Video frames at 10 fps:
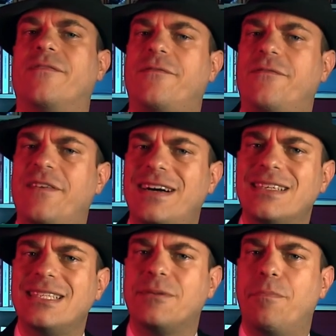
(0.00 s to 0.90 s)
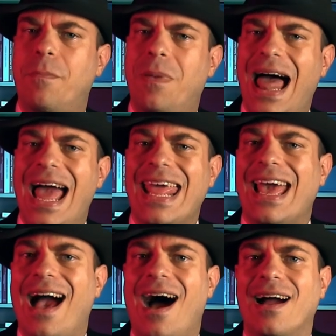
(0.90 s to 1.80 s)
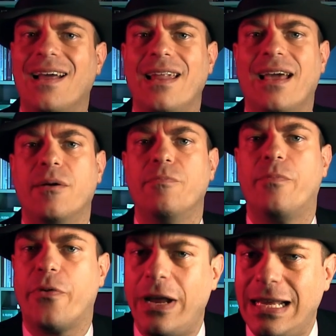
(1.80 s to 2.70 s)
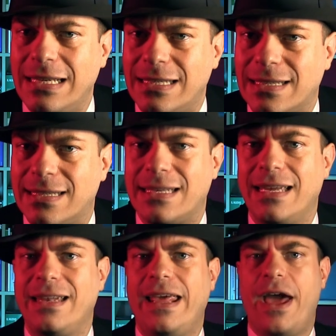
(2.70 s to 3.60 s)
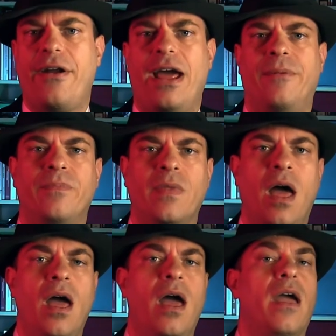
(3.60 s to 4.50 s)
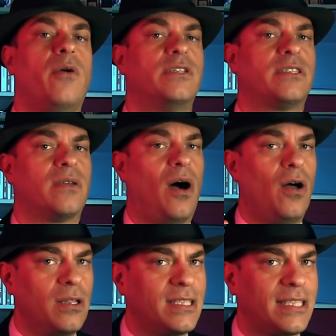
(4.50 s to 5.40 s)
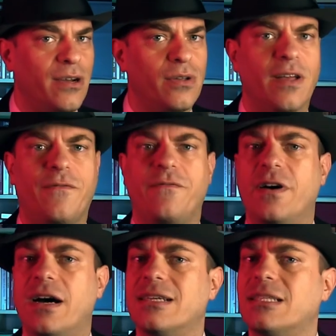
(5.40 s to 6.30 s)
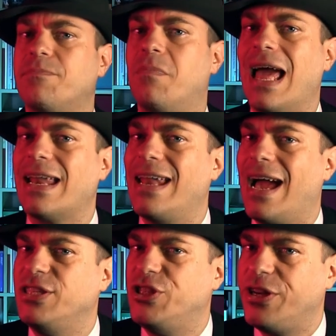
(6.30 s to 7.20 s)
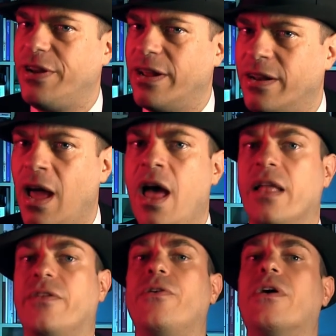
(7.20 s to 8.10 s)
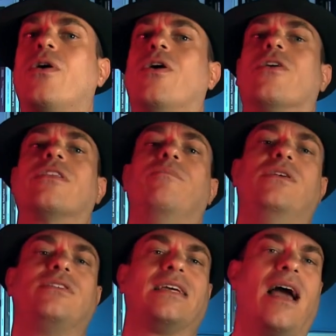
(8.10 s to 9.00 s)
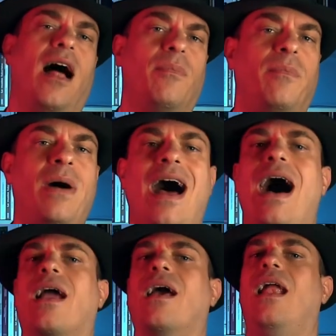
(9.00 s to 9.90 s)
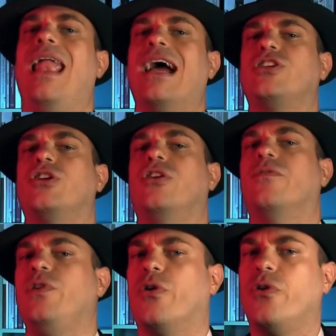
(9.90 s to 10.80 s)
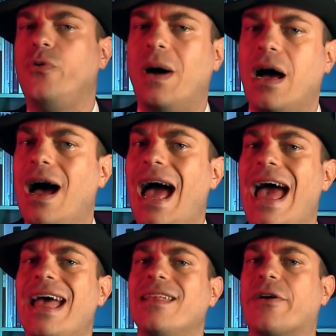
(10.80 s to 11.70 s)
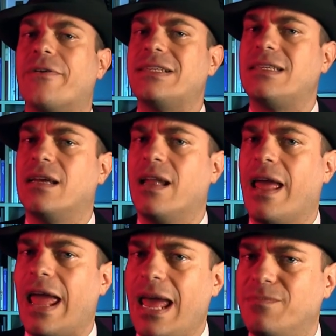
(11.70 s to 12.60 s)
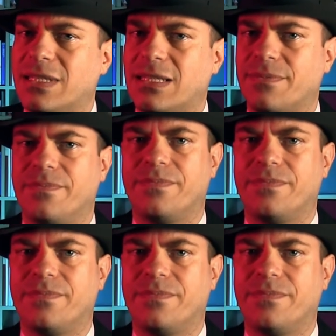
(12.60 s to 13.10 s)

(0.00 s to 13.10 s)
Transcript: the first black Anglican priests in the area. He was also the first black Nigerian to record a music album, a collection of Yoruba and Christian hymns.